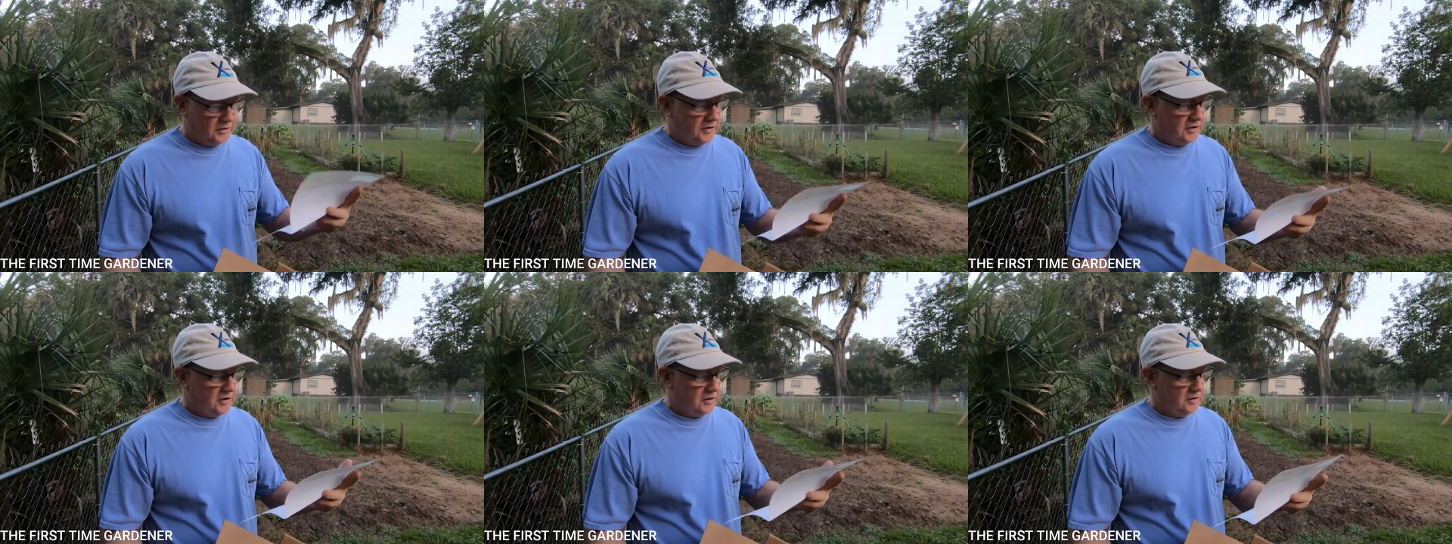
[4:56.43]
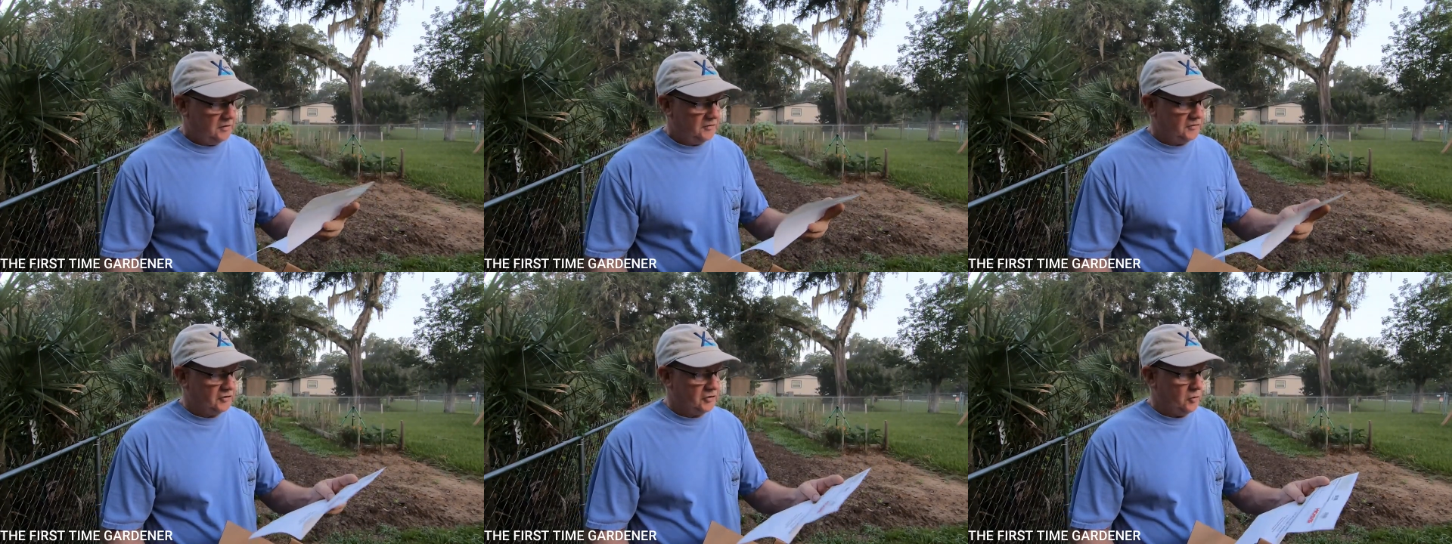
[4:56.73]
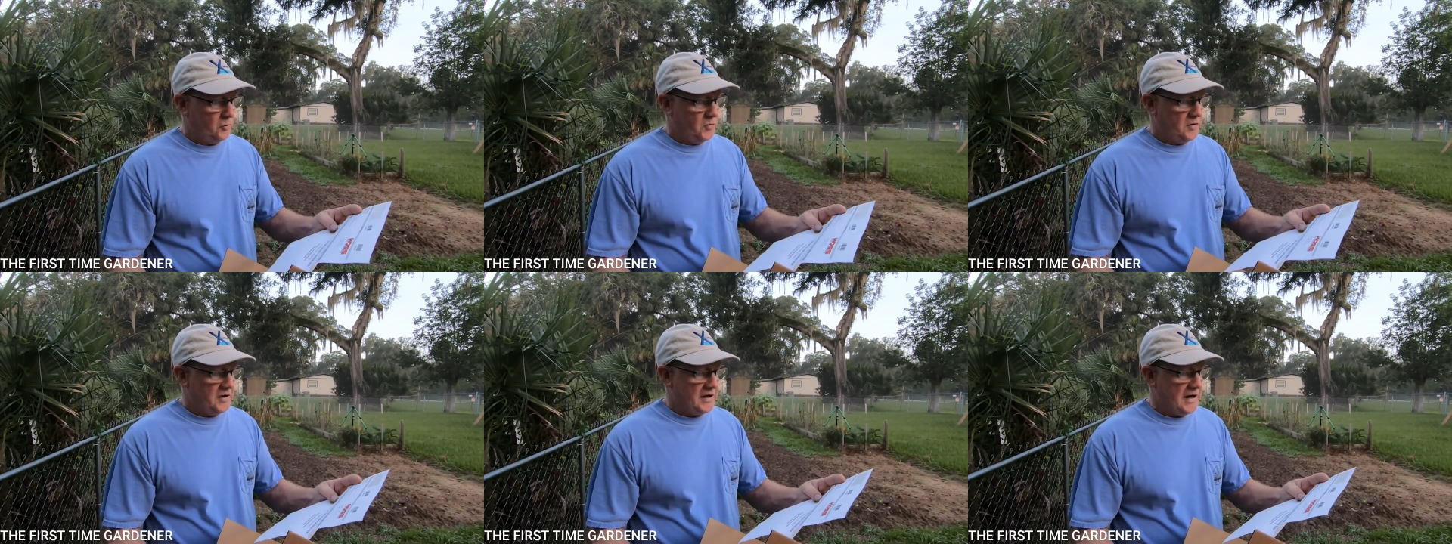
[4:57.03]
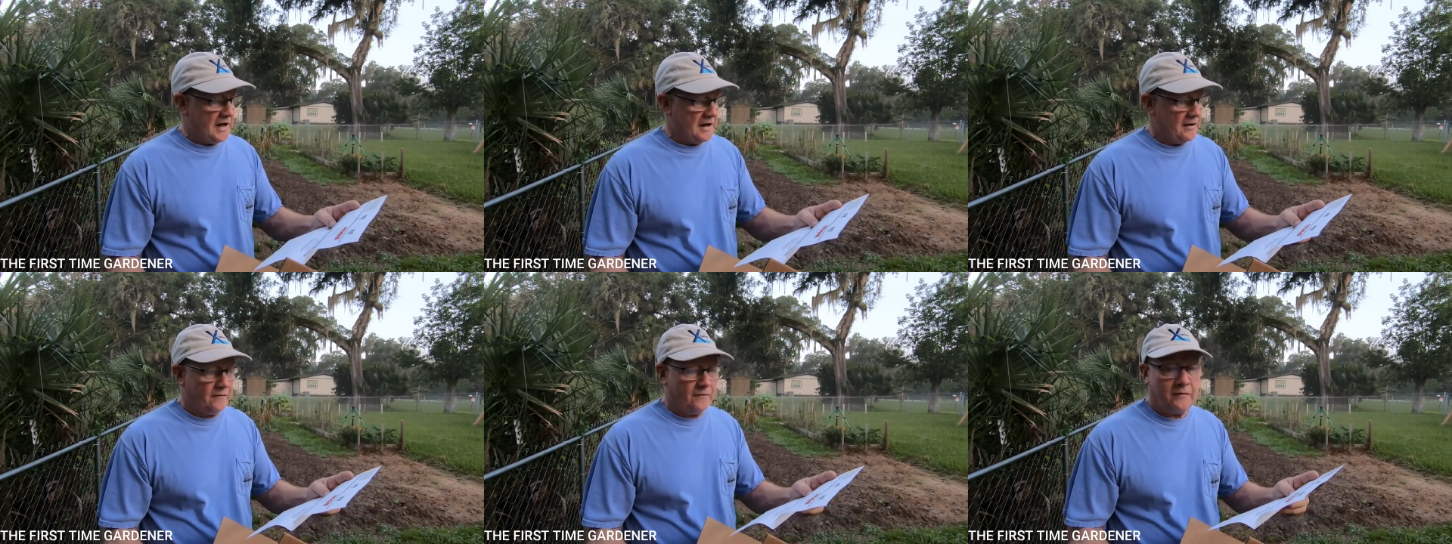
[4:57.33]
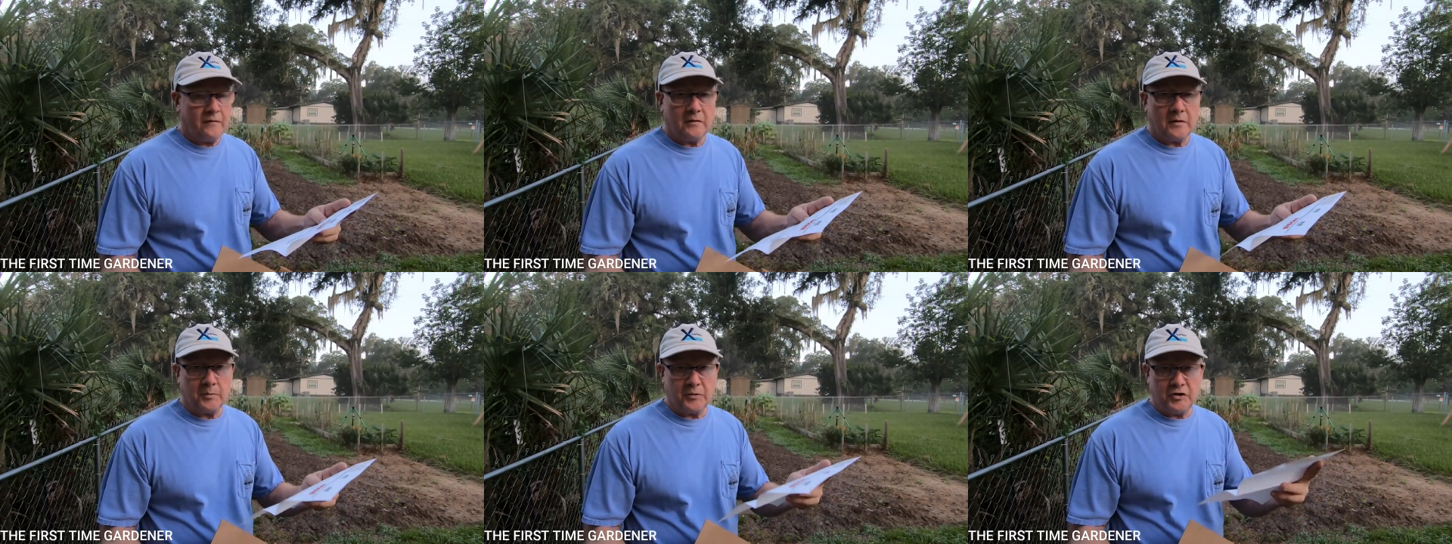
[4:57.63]
And so we
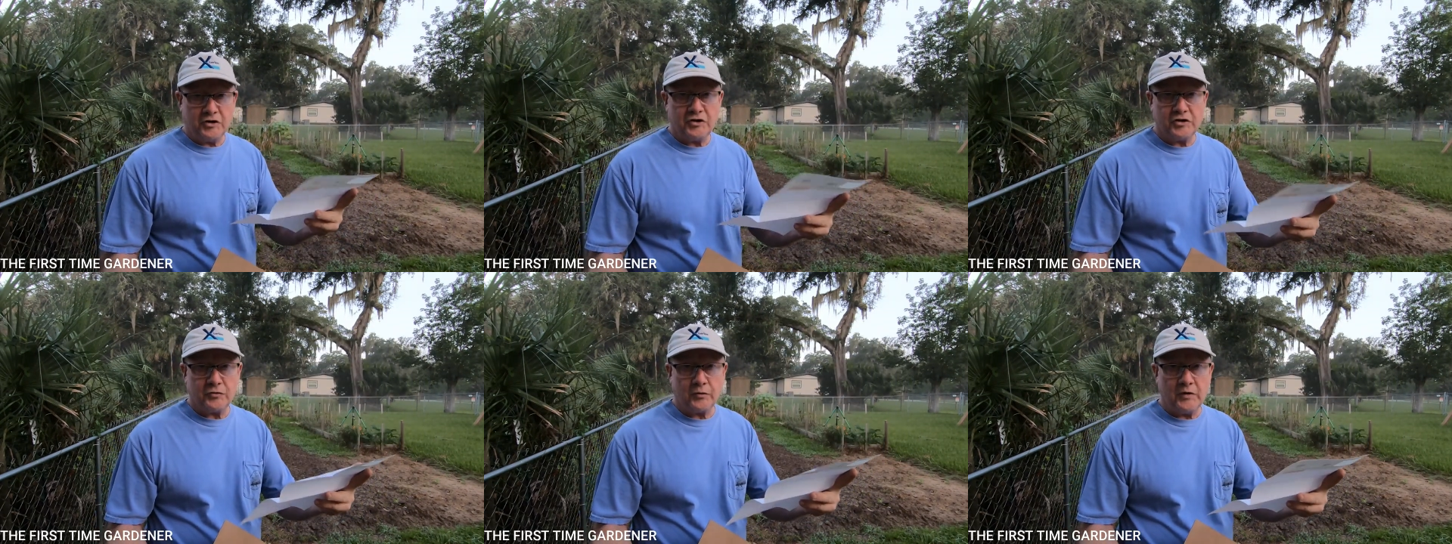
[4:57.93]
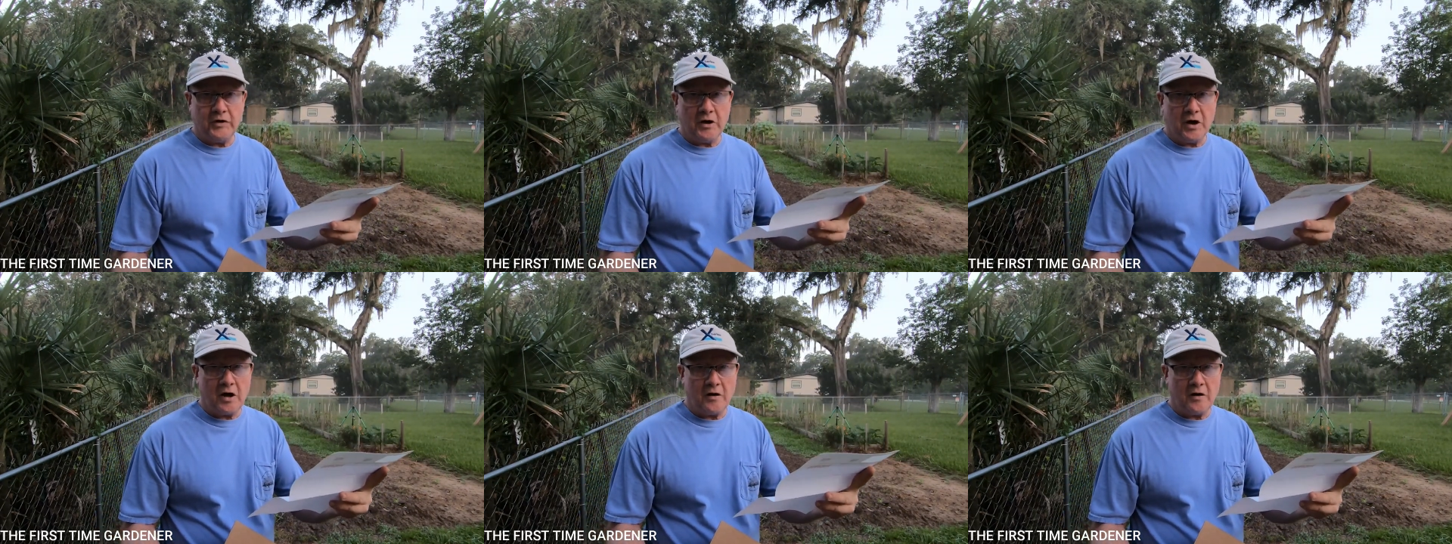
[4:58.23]
have, I'm going to just read